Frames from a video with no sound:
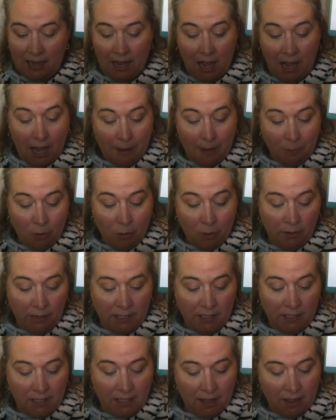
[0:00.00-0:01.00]
I'm going
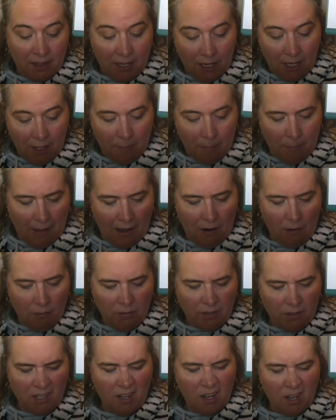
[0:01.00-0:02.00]
to think about
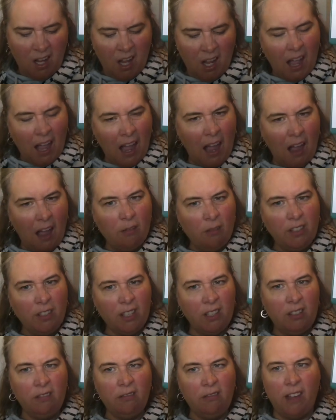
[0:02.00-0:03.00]
how to
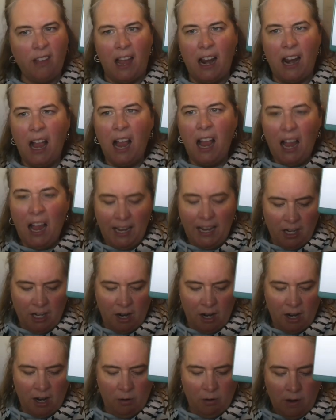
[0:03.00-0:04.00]
do that. I
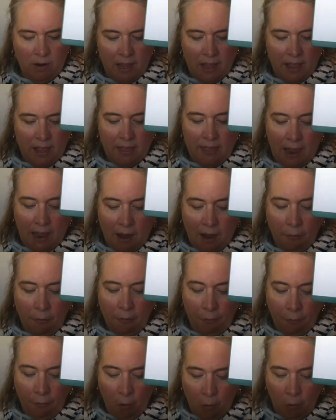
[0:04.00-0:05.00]
know that
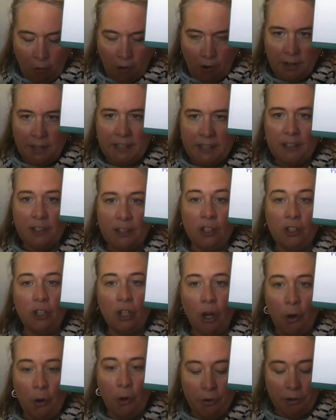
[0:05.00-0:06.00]
4 is the
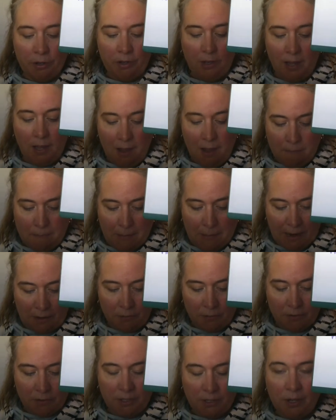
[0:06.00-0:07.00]
total amount,
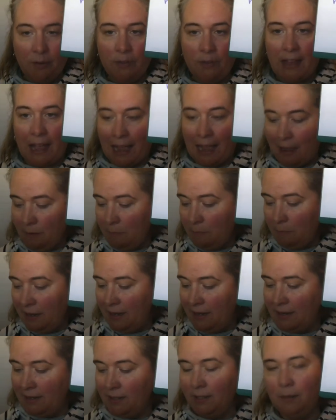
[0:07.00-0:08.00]
so that
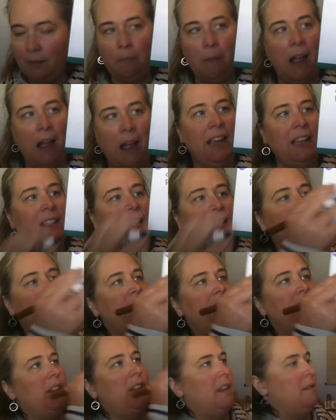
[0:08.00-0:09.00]
is my
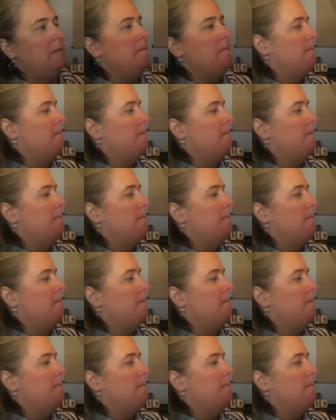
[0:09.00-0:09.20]
dividend.